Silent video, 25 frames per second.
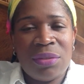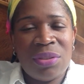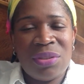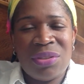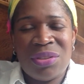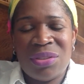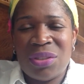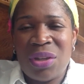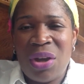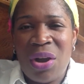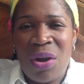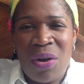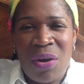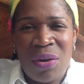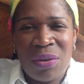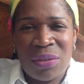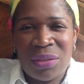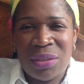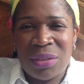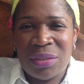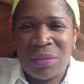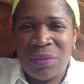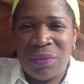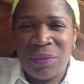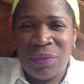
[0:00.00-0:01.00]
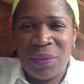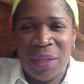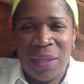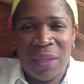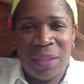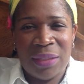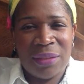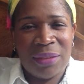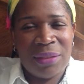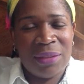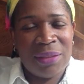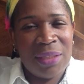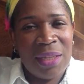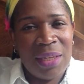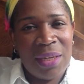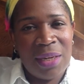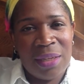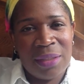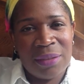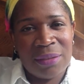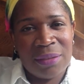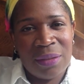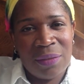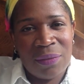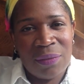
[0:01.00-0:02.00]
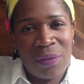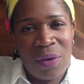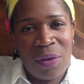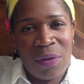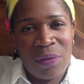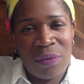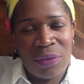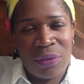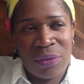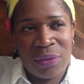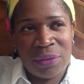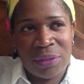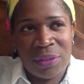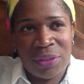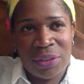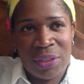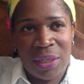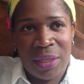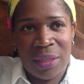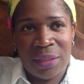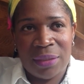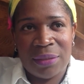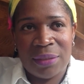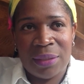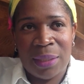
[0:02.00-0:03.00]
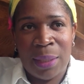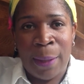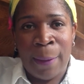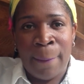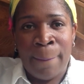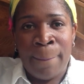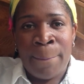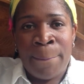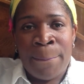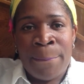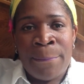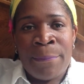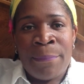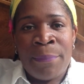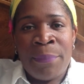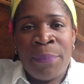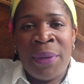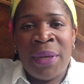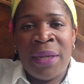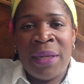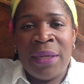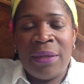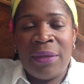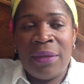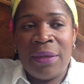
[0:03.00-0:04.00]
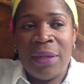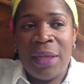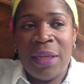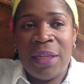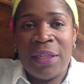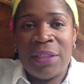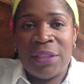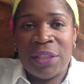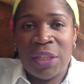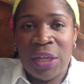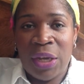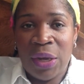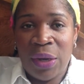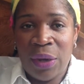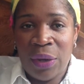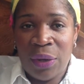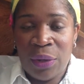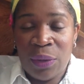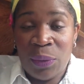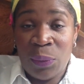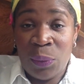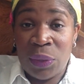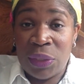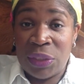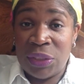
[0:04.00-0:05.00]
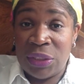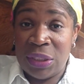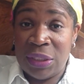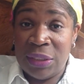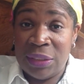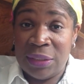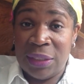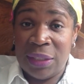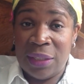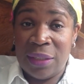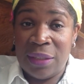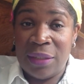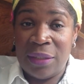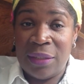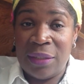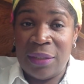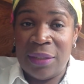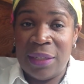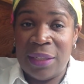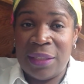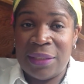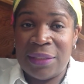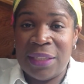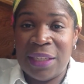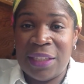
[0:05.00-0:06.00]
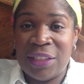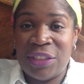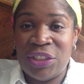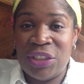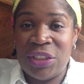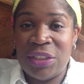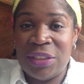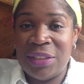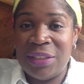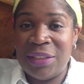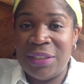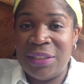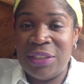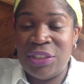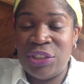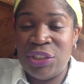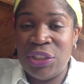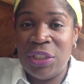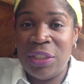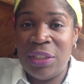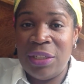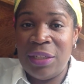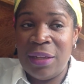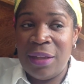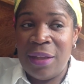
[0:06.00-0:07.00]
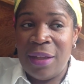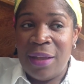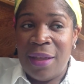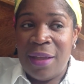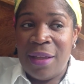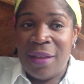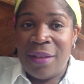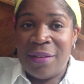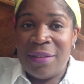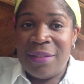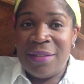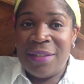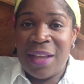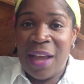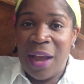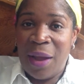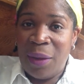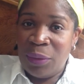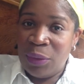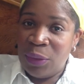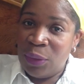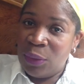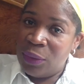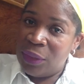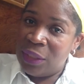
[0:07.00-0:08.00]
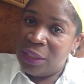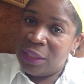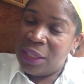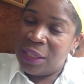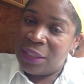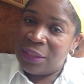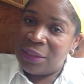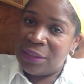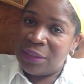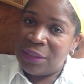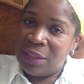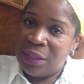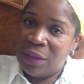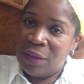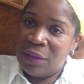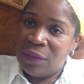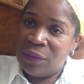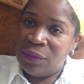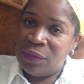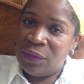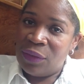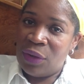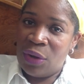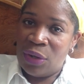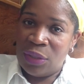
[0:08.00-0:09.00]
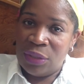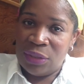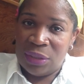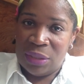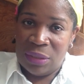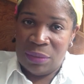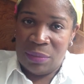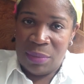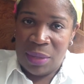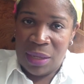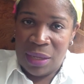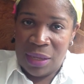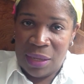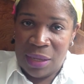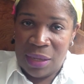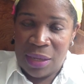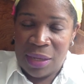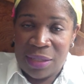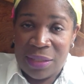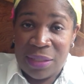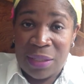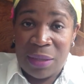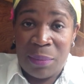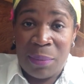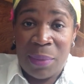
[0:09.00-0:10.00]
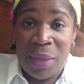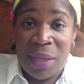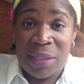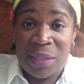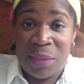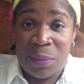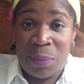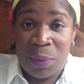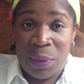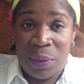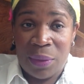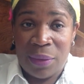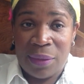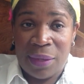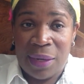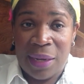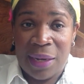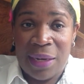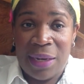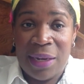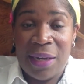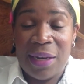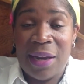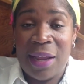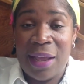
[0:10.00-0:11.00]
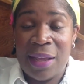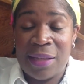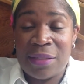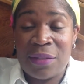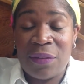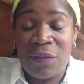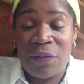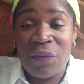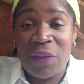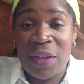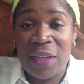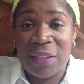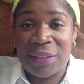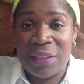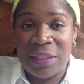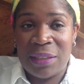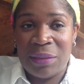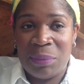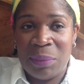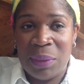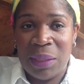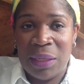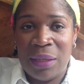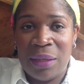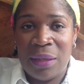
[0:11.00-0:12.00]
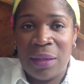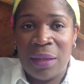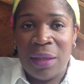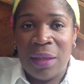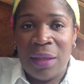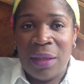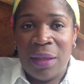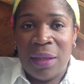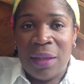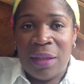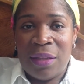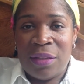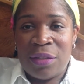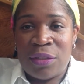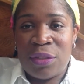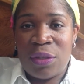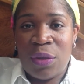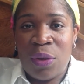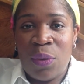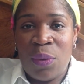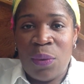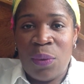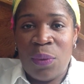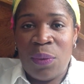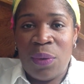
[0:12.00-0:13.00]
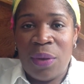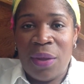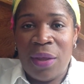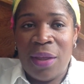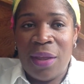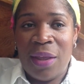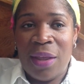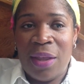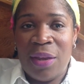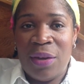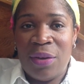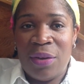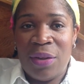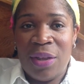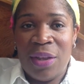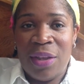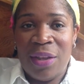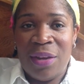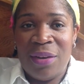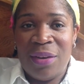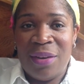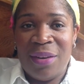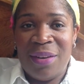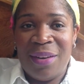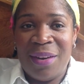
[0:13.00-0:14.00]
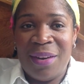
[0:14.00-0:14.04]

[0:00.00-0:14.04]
talk, just vent, just get that stuff off her chest. But in turn, what she's done is that she downloaded that stuff onto me, into my spirit, and it has affected me. So in